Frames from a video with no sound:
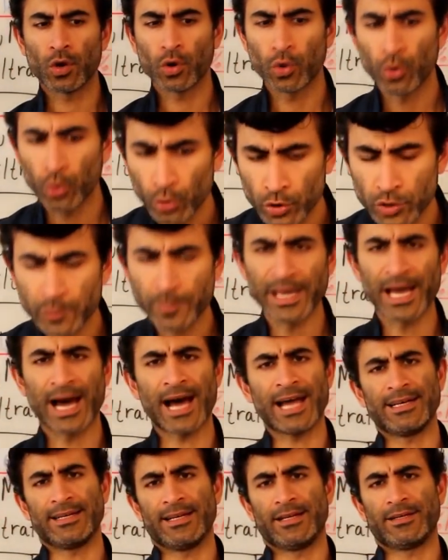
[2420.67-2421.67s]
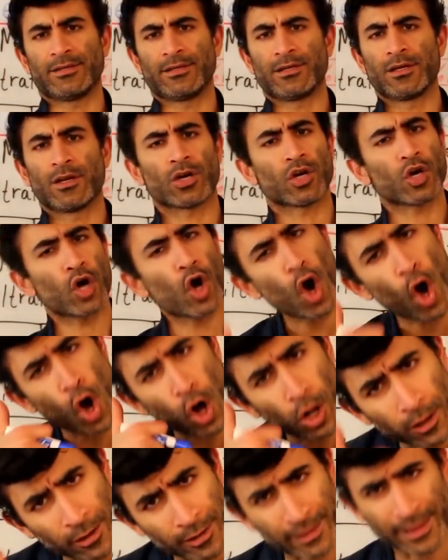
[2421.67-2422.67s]
Who's behind it?
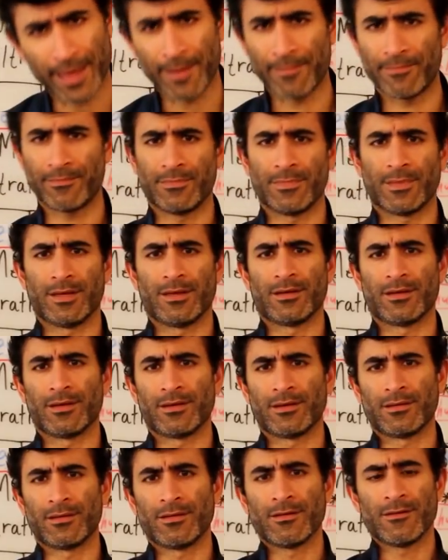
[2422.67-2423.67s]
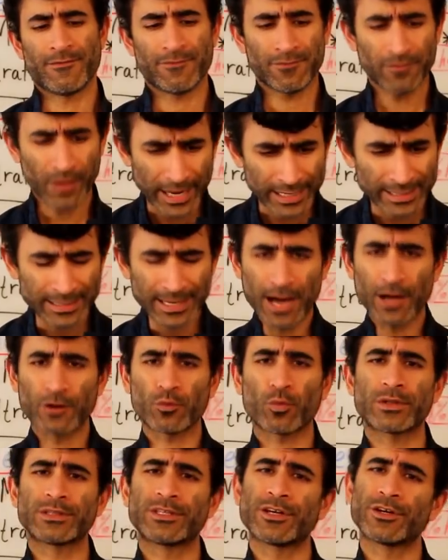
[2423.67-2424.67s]
Call them. Find
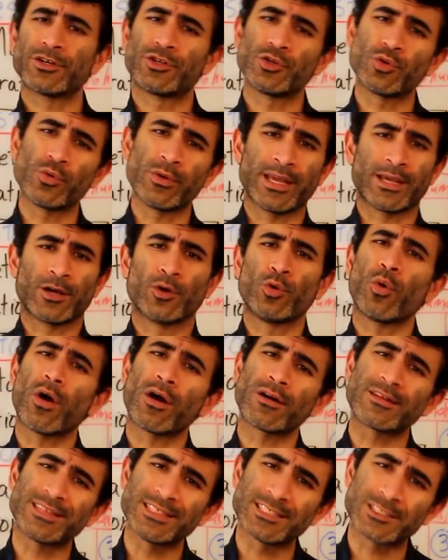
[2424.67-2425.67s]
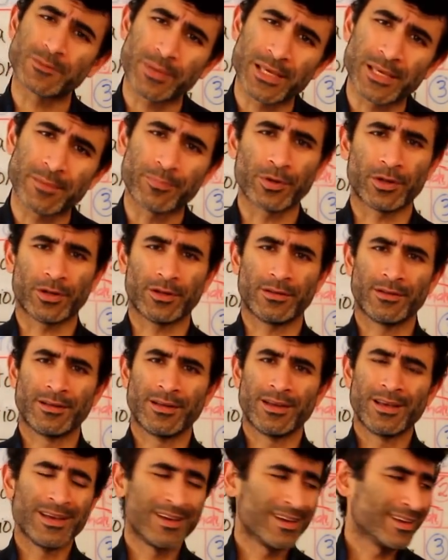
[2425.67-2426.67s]
out what they're doing. Who are these
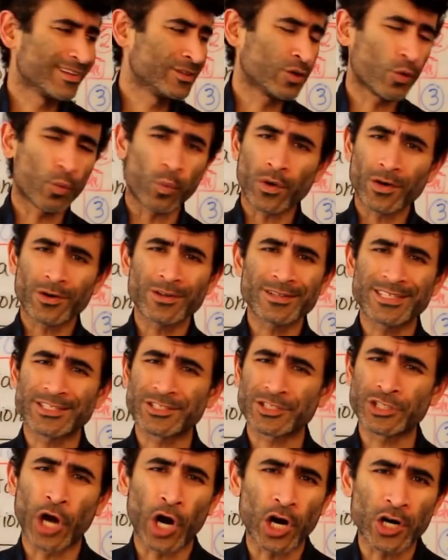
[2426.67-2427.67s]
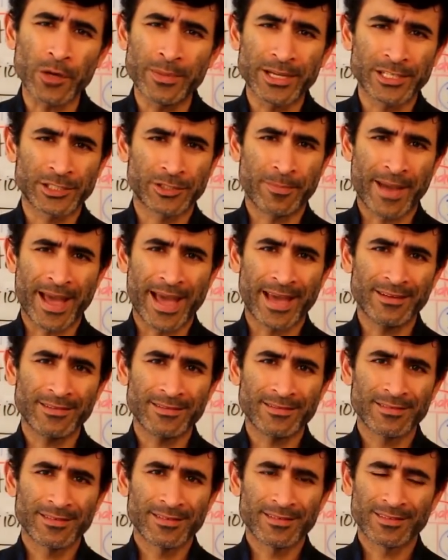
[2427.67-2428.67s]
people? The world is garbage,
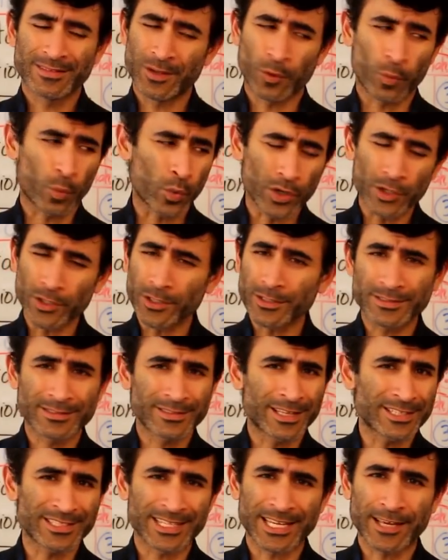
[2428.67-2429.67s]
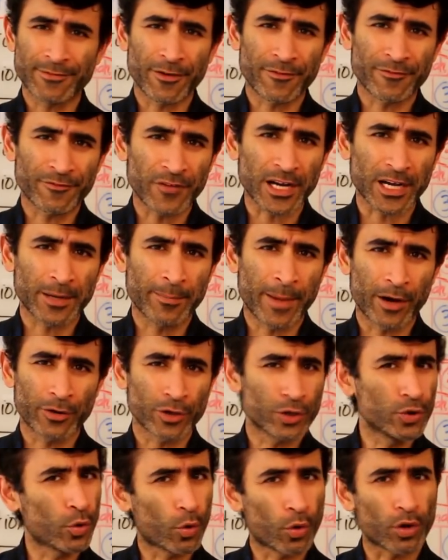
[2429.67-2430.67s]
man. The world doesn't give a fuck
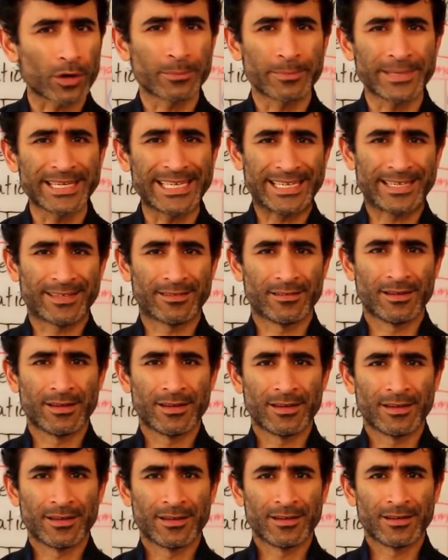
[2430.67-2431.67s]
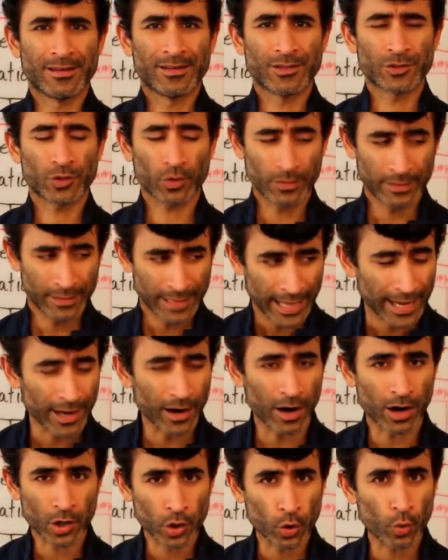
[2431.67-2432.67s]
about you or me. So
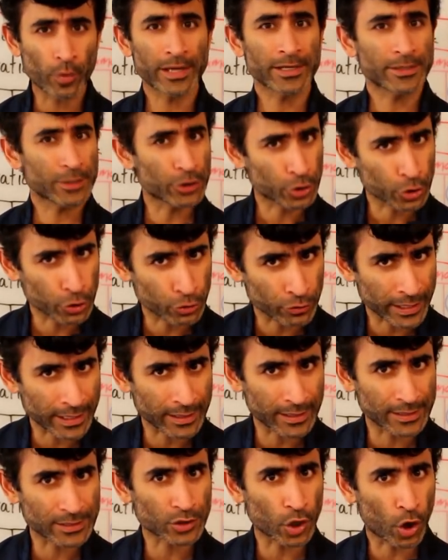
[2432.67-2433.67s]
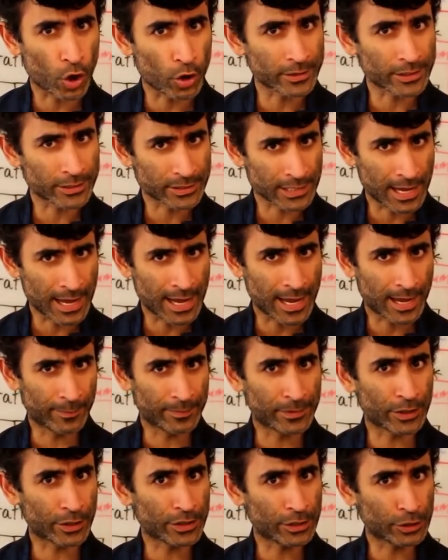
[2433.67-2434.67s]
they are going to trick us all the
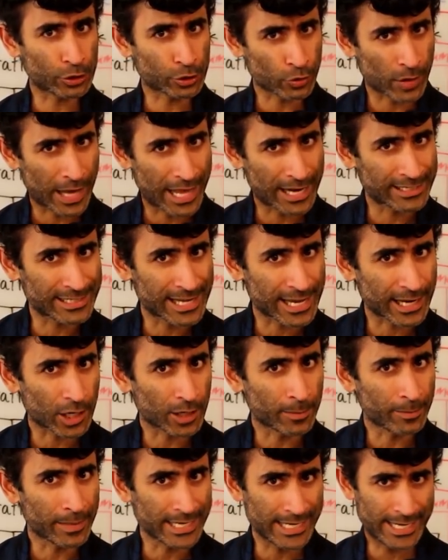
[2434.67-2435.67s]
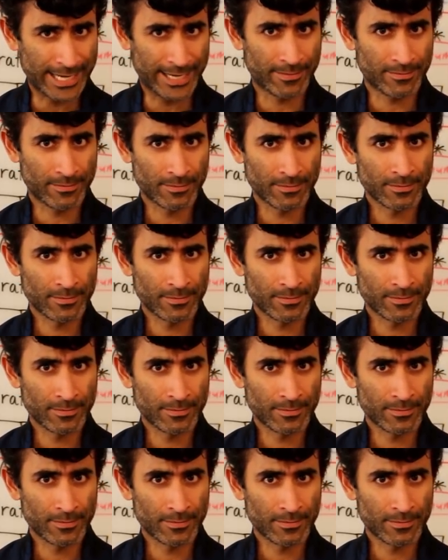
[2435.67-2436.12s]
time. They're going to try to take our money.